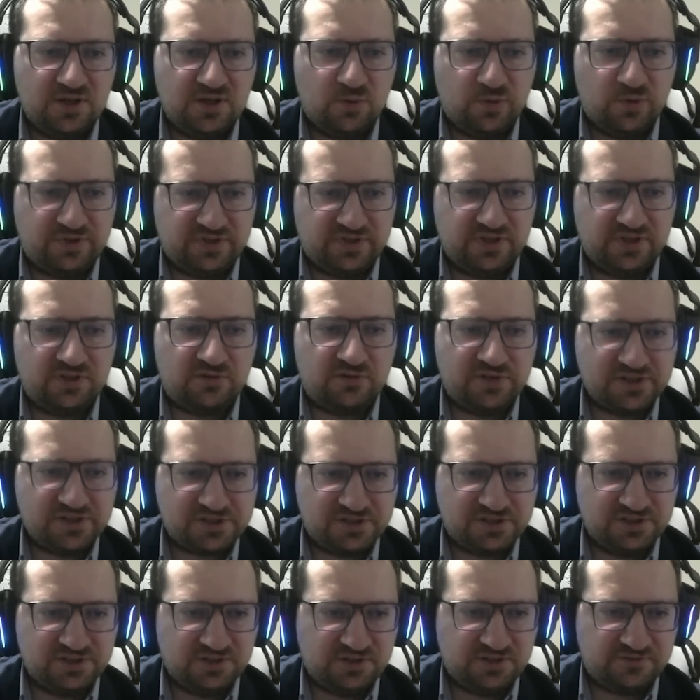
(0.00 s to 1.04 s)
within
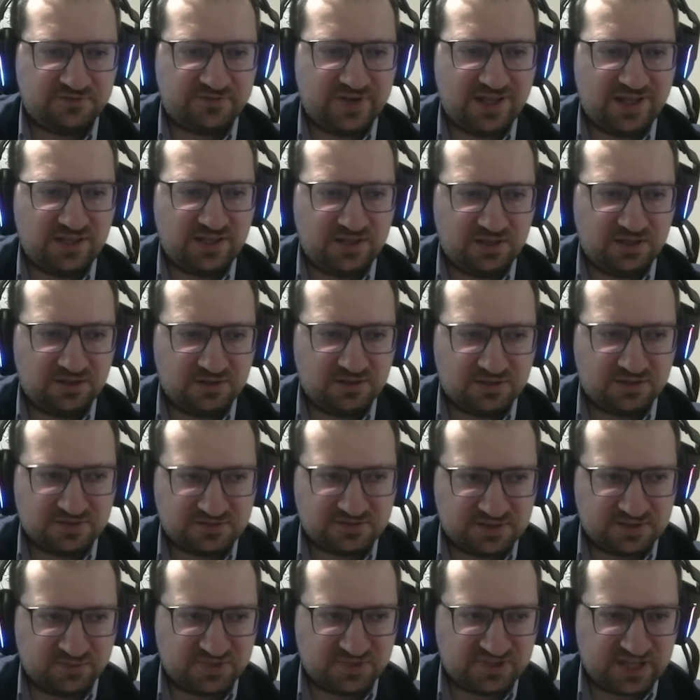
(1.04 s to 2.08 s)
Russia defending
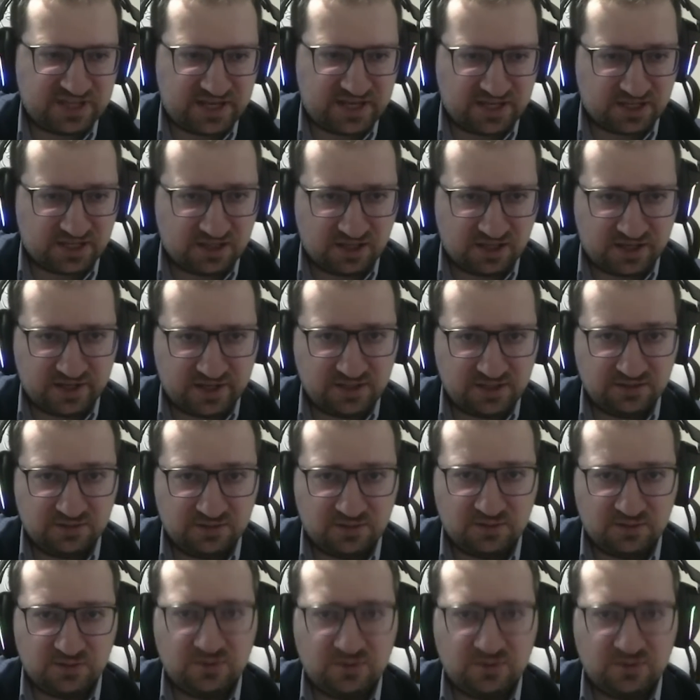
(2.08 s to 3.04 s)
some static line